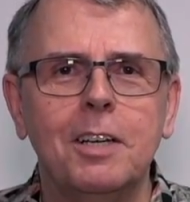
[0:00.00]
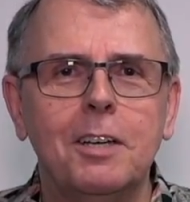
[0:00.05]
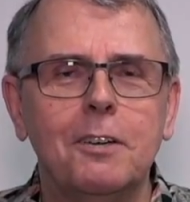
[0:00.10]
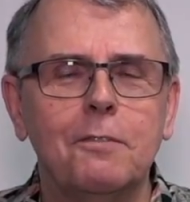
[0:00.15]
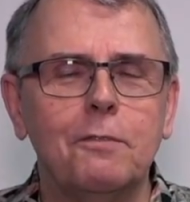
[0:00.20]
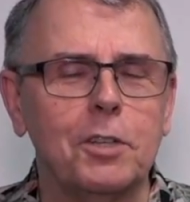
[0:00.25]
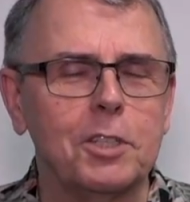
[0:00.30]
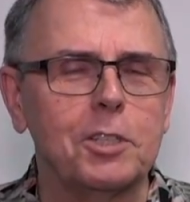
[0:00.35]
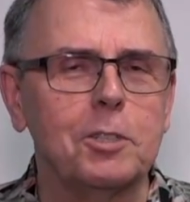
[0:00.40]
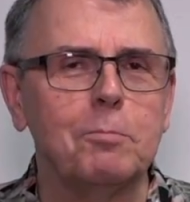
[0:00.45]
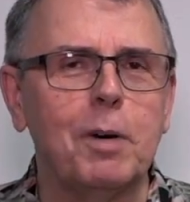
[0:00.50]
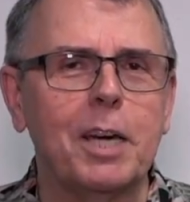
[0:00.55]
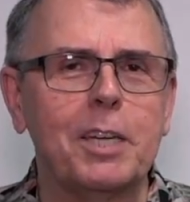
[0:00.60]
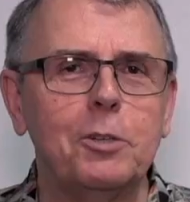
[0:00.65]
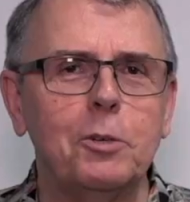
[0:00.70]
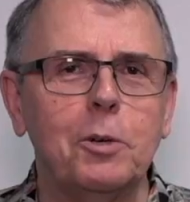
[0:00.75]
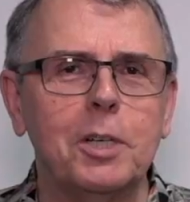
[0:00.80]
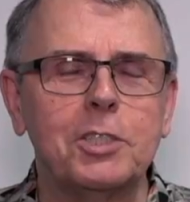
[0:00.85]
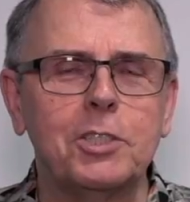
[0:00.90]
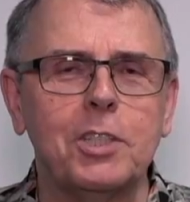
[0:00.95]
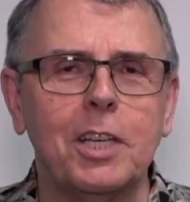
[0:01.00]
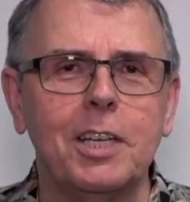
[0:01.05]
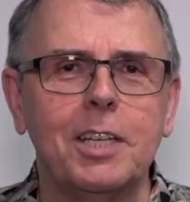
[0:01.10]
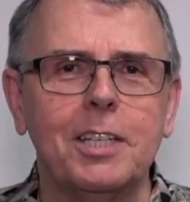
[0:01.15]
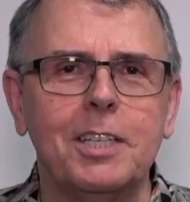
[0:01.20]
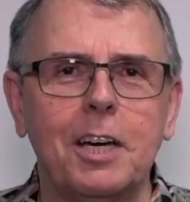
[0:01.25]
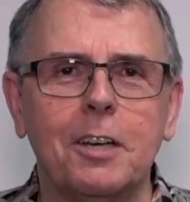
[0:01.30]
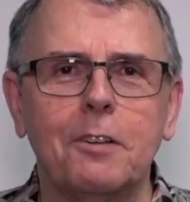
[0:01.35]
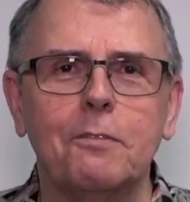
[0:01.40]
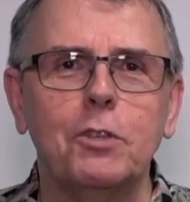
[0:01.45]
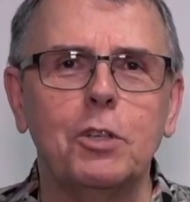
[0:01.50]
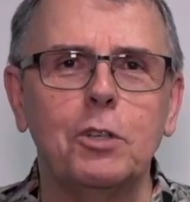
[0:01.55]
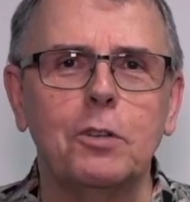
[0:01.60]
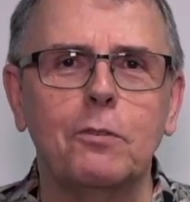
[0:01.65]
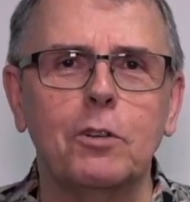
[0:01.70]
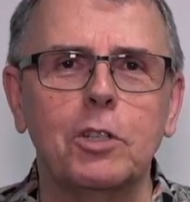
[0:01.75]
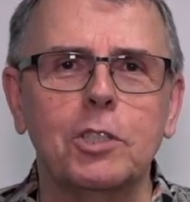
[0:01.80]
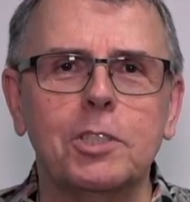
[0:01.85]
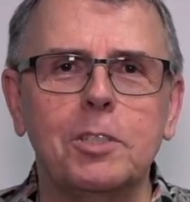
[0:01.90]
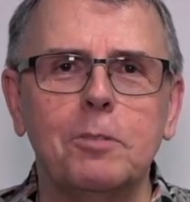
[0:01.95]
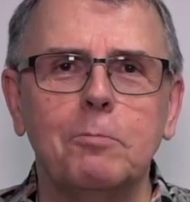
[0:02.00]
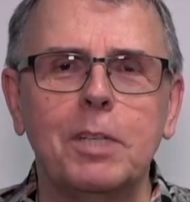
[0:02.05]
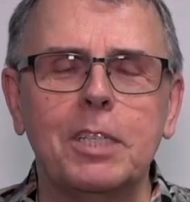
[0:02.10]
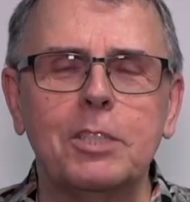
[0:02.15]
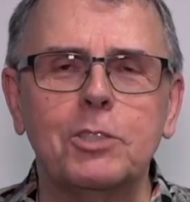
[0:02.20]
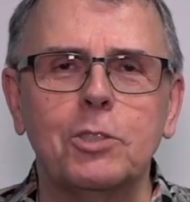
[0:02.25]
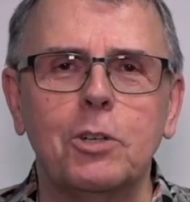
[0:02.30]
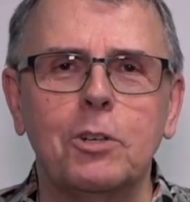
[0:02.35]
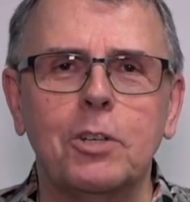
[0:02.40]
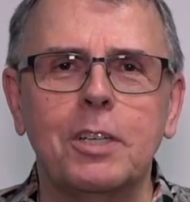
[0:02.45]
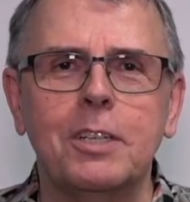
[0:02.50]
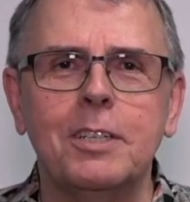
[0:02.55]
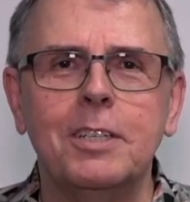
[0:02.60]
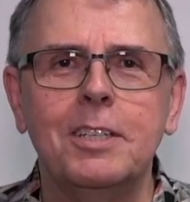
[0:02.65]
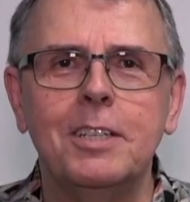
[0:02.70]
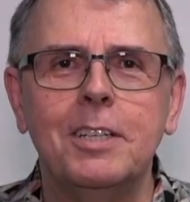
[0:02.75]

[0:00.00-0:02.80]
funded by USAID out of the University of Minnesota.